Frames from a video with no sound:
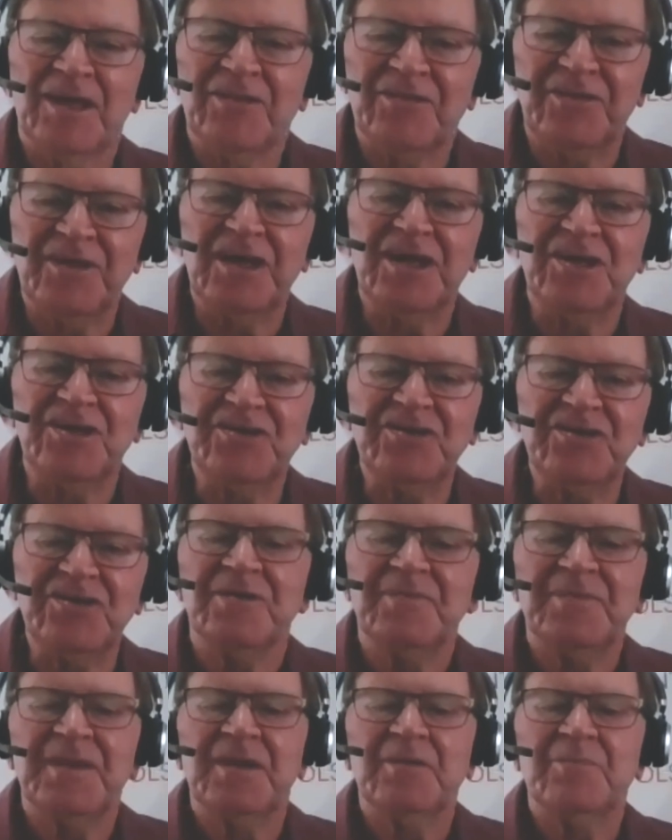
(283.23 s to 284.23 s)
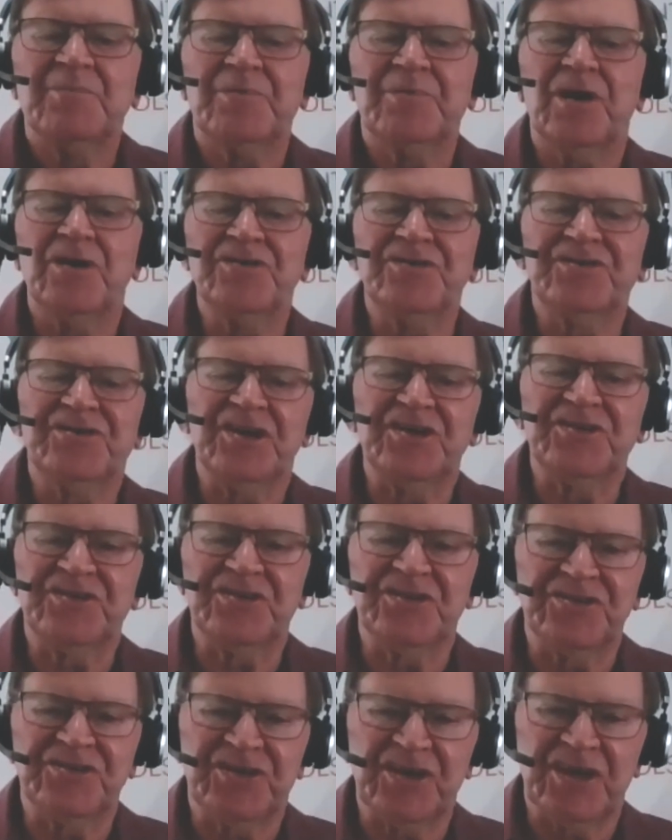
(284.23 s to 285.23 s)
the
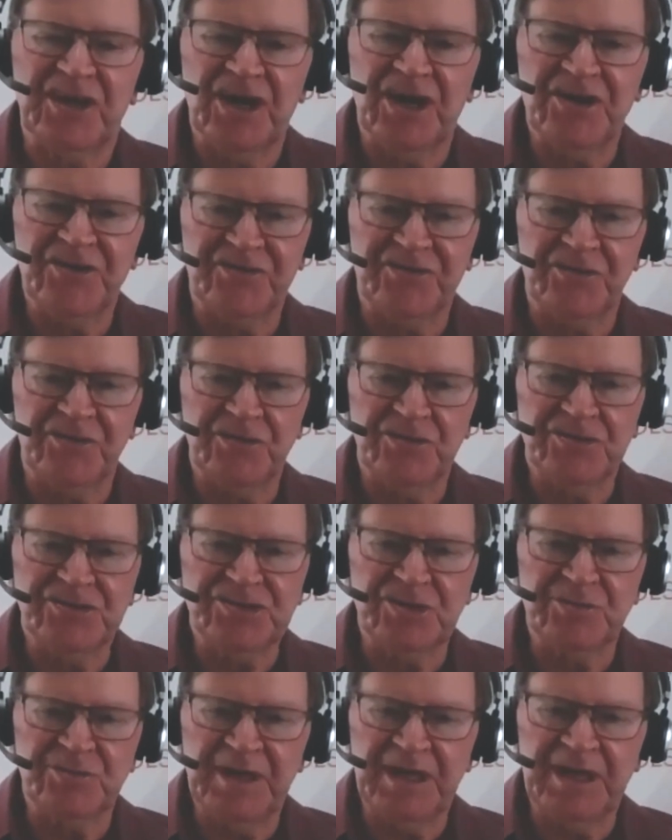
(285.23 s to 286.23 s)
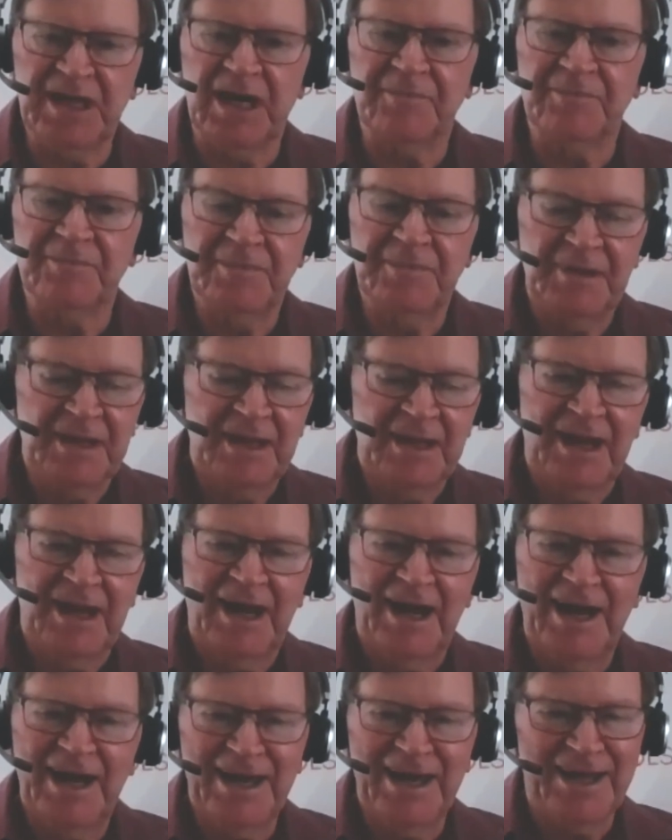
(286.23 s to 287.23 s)
processes to go through to become
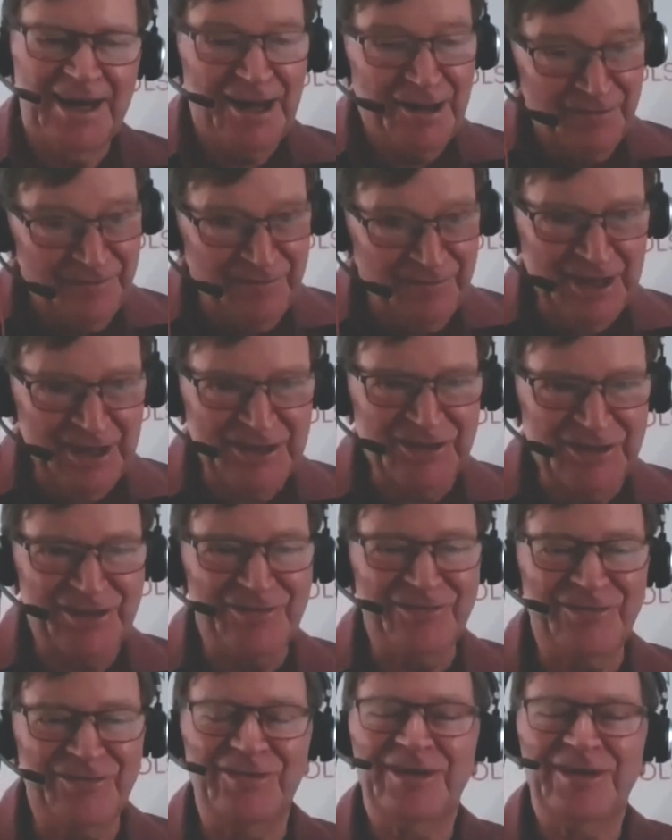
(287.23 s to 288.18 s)
an effective